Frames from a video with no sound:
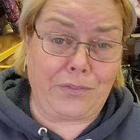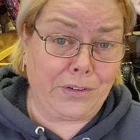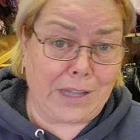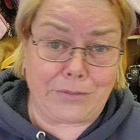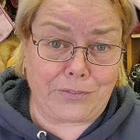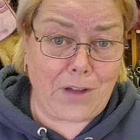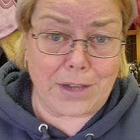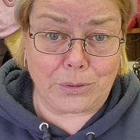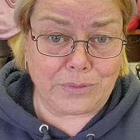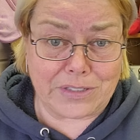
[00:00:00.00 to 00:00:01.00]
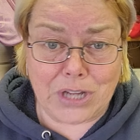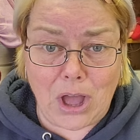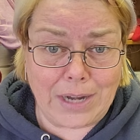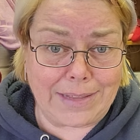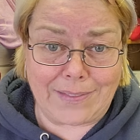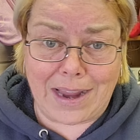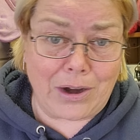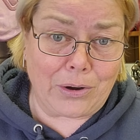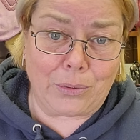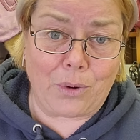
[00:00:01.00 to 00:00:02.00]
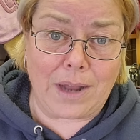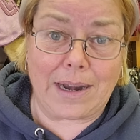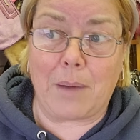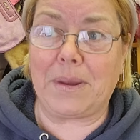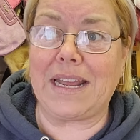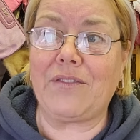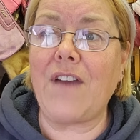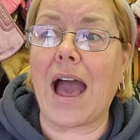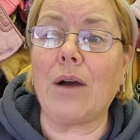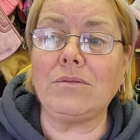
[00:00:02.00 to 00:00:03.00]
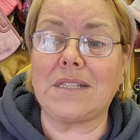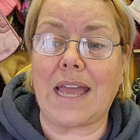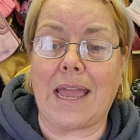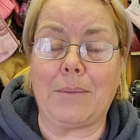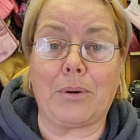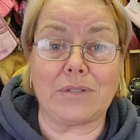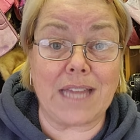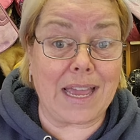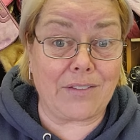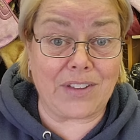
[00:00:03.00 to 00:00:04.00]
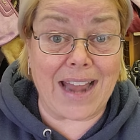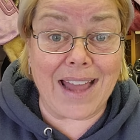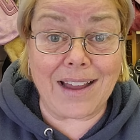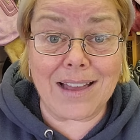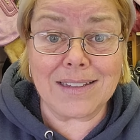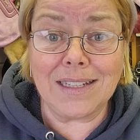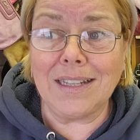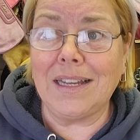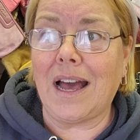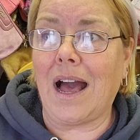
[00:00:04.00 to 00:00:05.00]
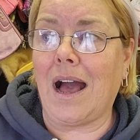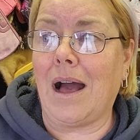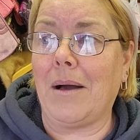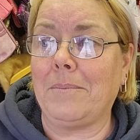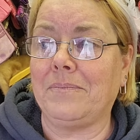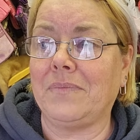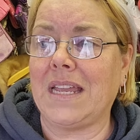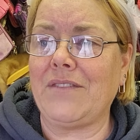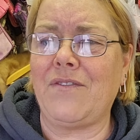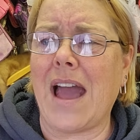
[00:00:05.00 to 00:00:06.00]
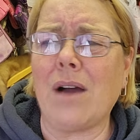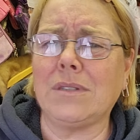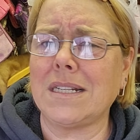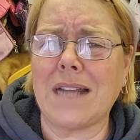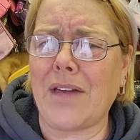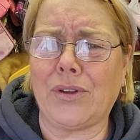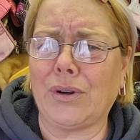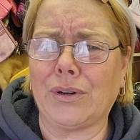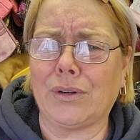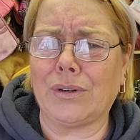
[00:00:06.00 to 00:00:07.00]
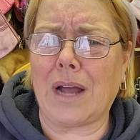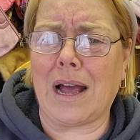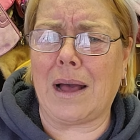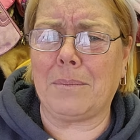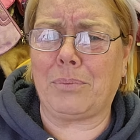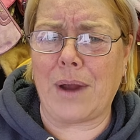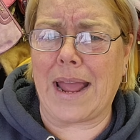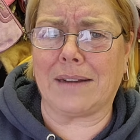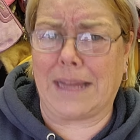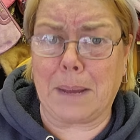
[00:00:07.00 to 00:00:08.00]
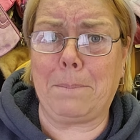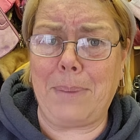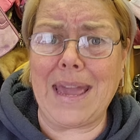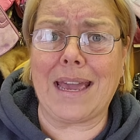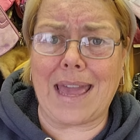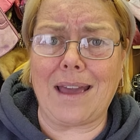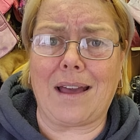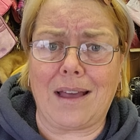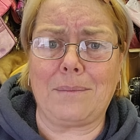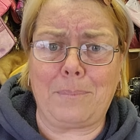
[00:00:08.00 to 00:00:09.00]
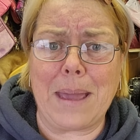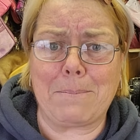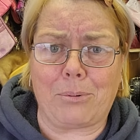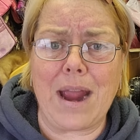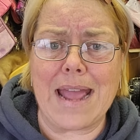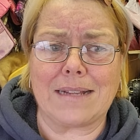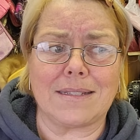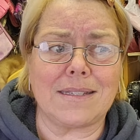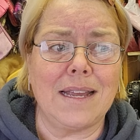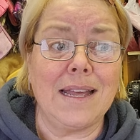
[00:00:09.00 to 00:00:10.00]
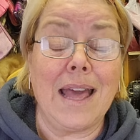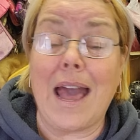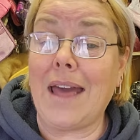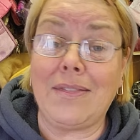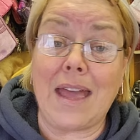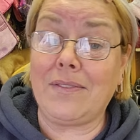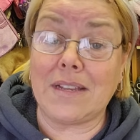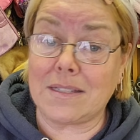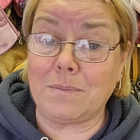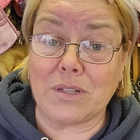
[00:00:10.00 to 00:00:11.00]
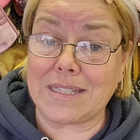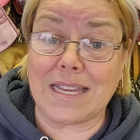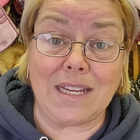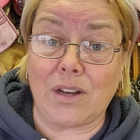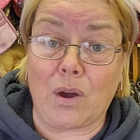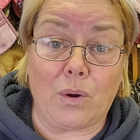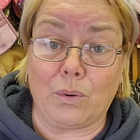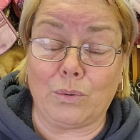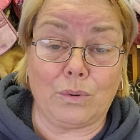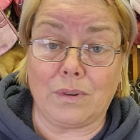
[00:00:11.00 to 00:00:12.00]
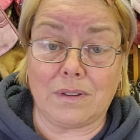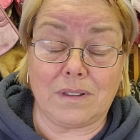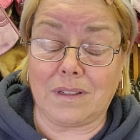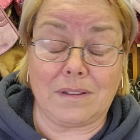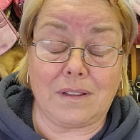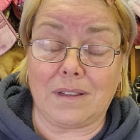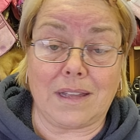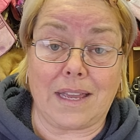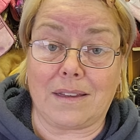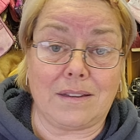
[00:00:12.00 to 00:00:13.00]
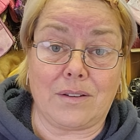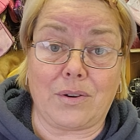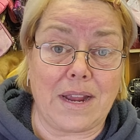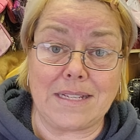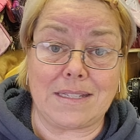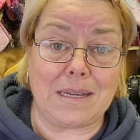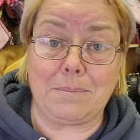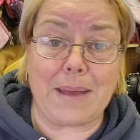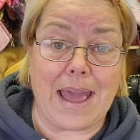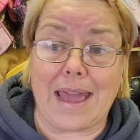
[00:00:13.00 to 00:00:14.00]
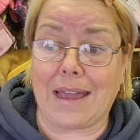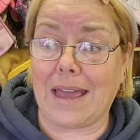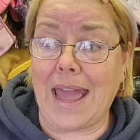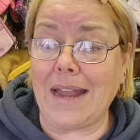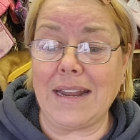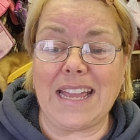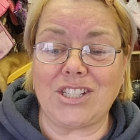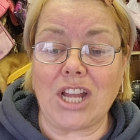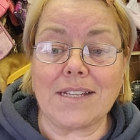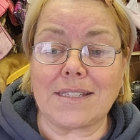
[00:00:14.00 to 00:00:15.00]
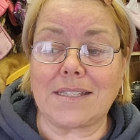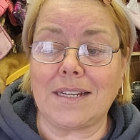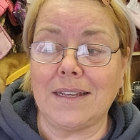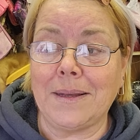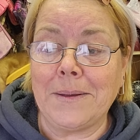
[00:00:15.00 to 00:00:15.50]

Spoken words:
if you'll ever find Louis Vuitton in there or whatnot, but he found a Bottega Veneta. He found another brand, like big brands. And then this Moschino, like crazy bag. And it just,